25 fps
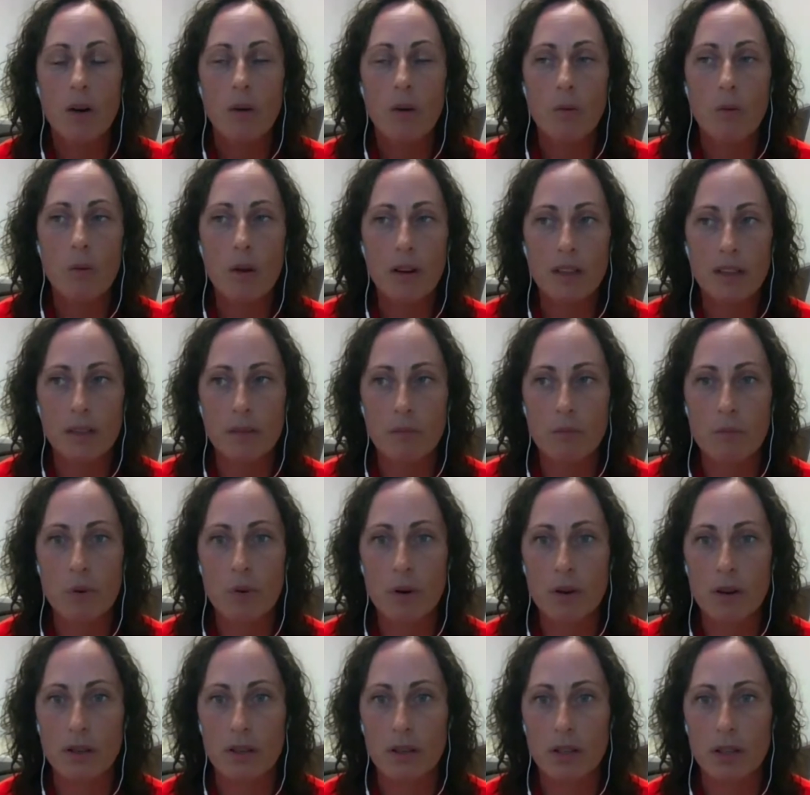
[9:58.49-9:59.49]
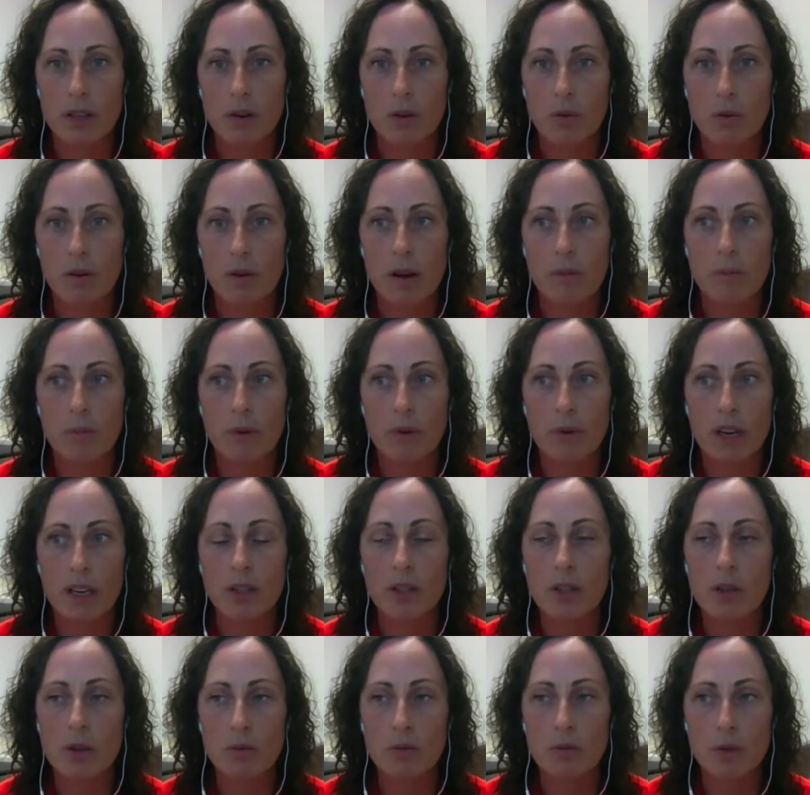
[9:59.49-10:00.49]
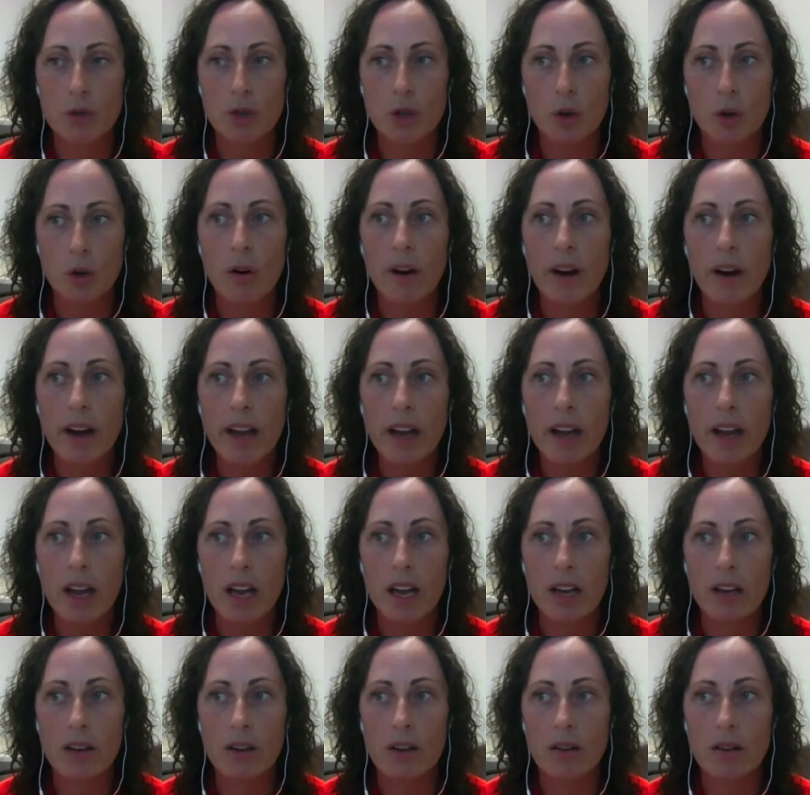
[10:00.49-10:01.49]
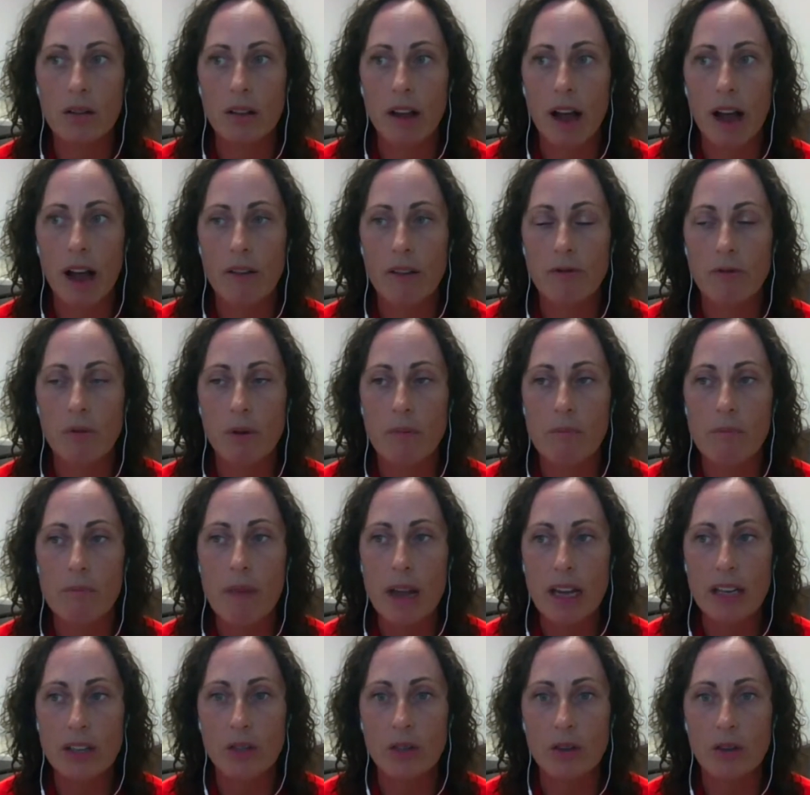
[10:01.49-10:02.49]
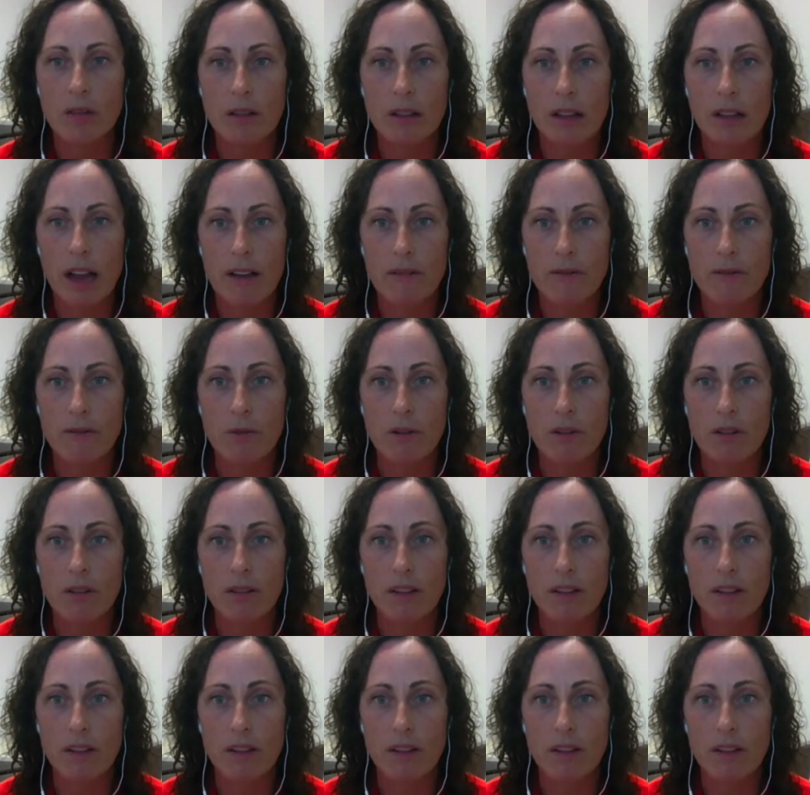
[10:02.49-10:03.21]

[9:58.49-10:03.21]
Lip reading: What's important to you? What brings you joy in your life? What makes your life worth